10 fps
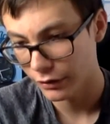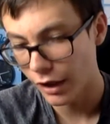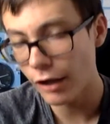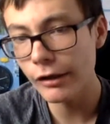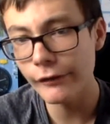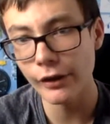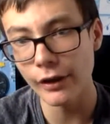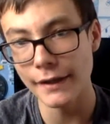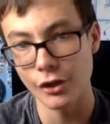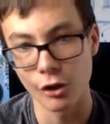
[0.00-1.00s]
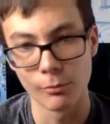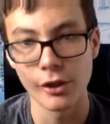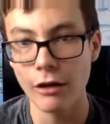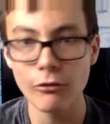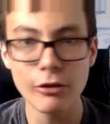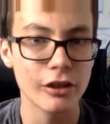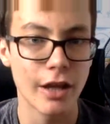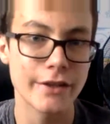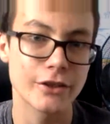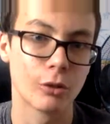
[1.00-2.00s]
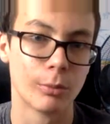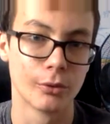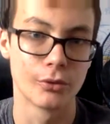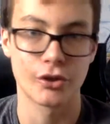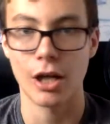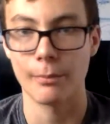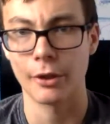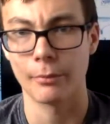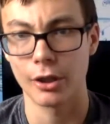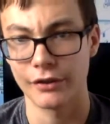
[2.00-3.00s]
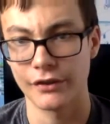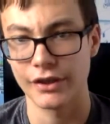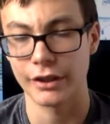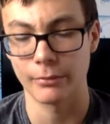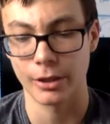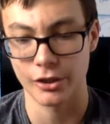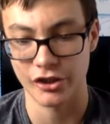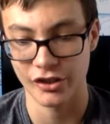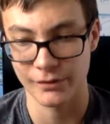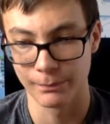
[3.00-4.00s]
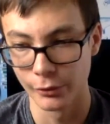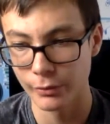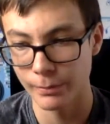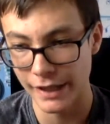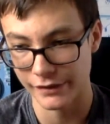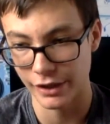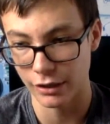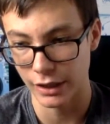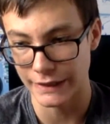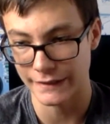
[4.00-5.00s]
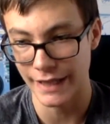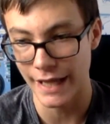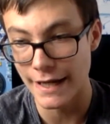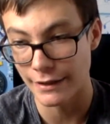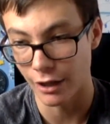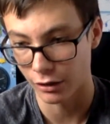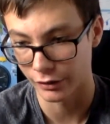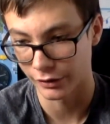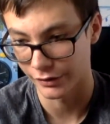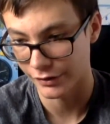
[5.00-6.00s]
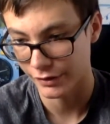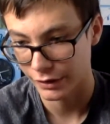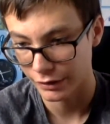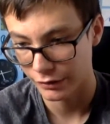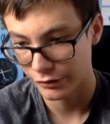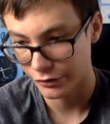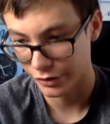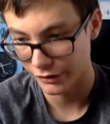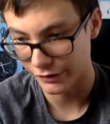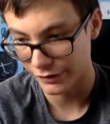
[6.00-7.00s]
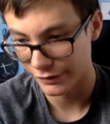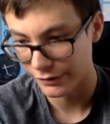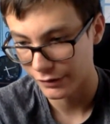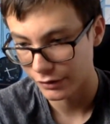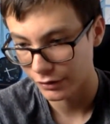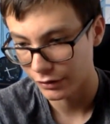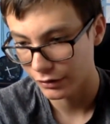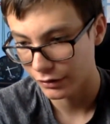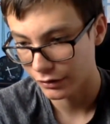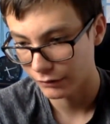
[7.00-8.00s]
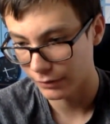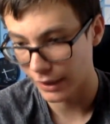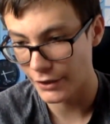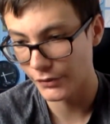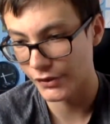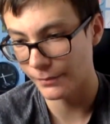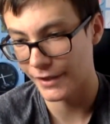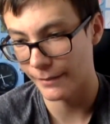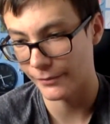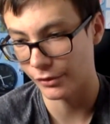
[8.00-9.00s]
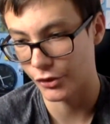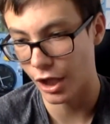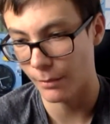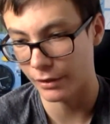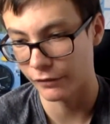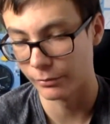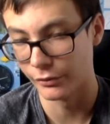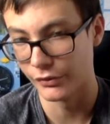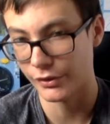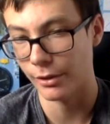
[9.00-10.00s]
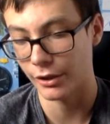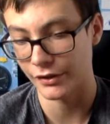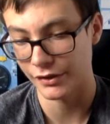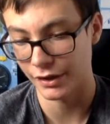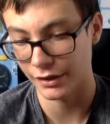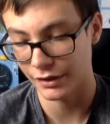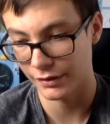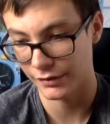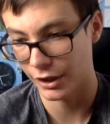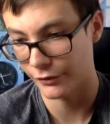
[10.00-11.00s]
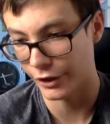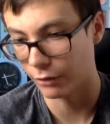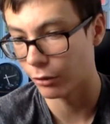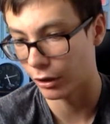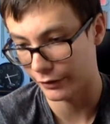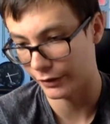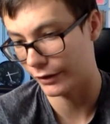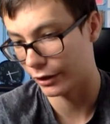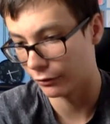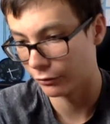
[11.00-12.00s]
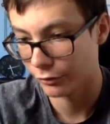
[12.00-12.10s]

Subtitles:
I don't even like to go balloon shopping at Party City much because balloon packs there are like $10. Jesus. But I do sometimes go shopping for balloons at Party City because they're worth it though.